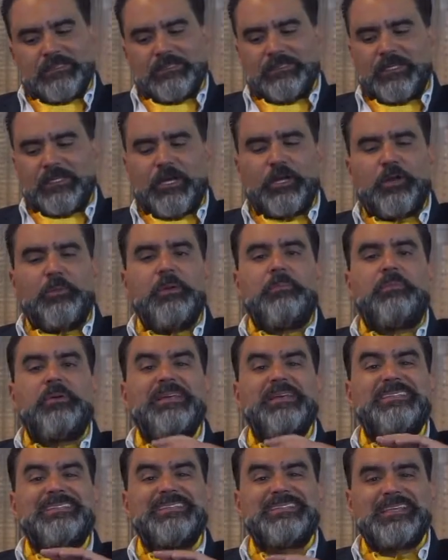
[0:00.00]
they're going to be
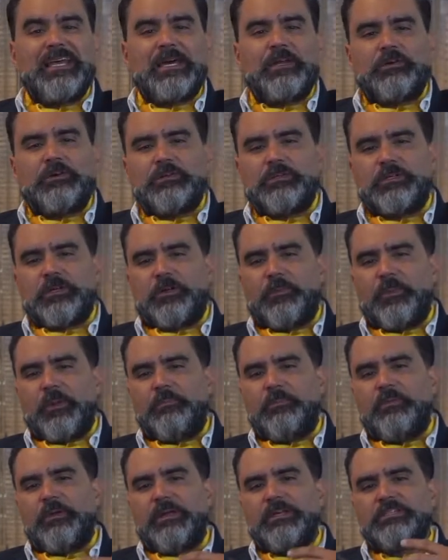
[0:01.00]
pretty settled. They're going to be
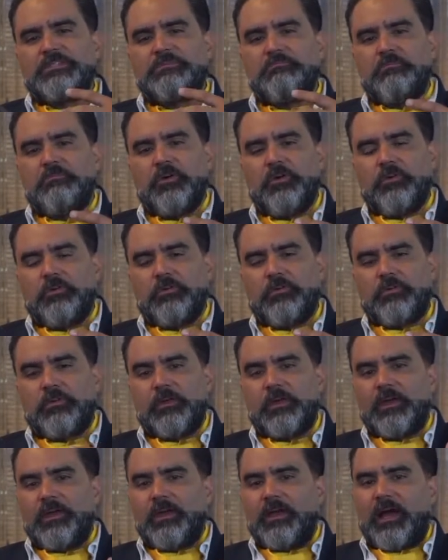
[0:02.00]
pretty smooth.
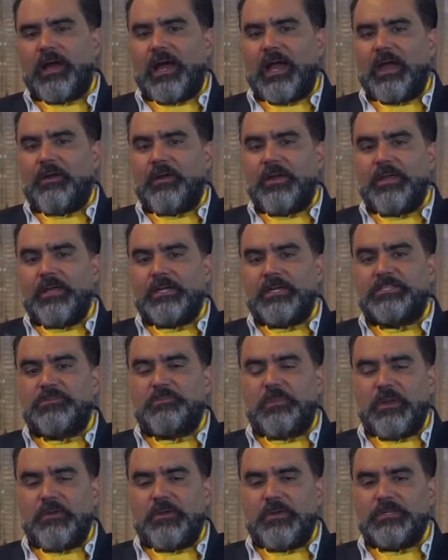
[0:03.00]
I already
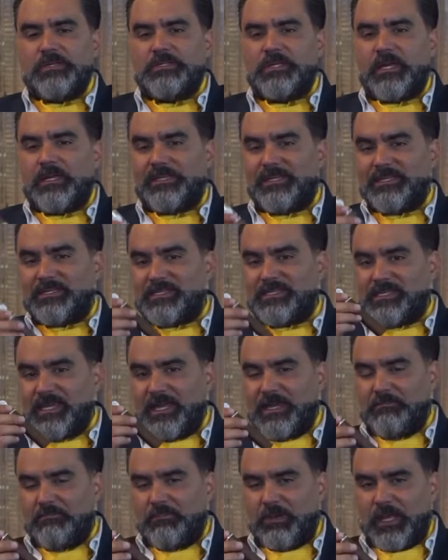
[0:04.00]
experienced that the
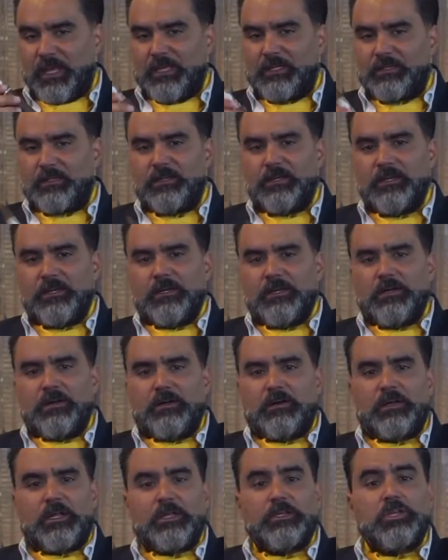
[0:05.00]
same blend
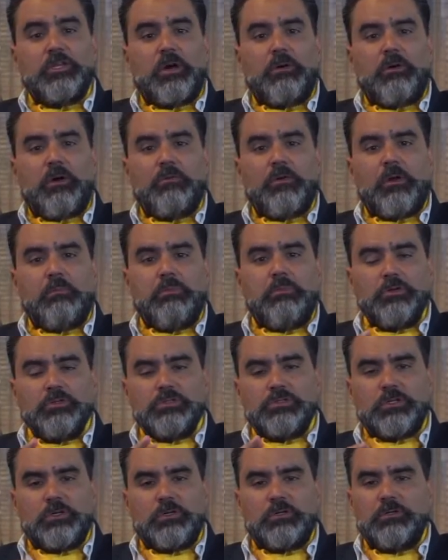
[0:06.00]
on a Double
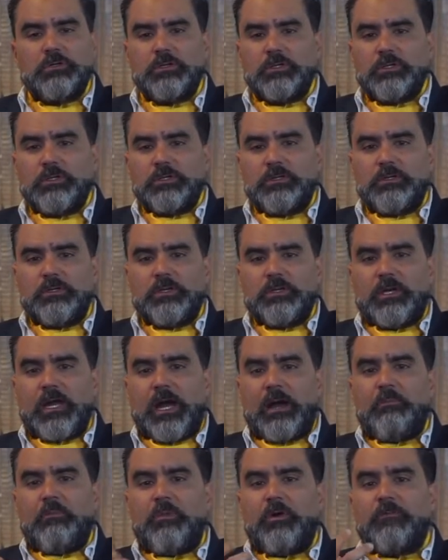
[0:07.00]
Robusto, you
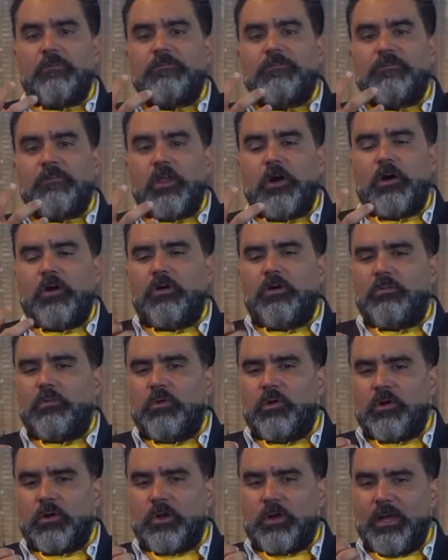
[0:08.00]
got more flow,
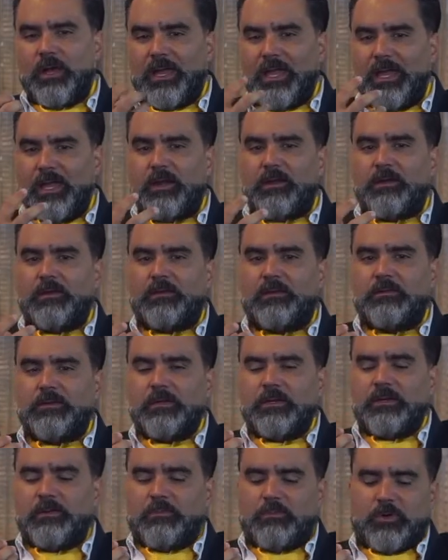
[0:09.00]
more air,
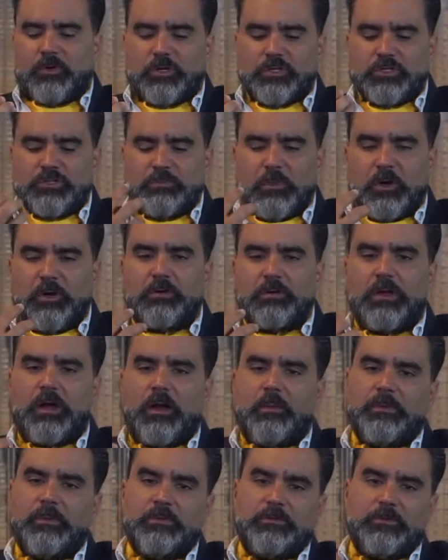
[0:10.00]
more smoke
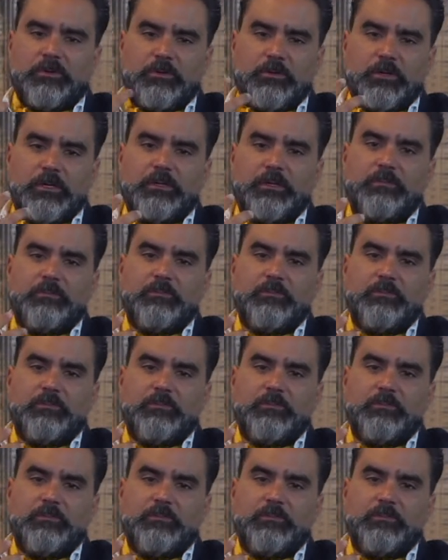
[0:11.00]
coming through it.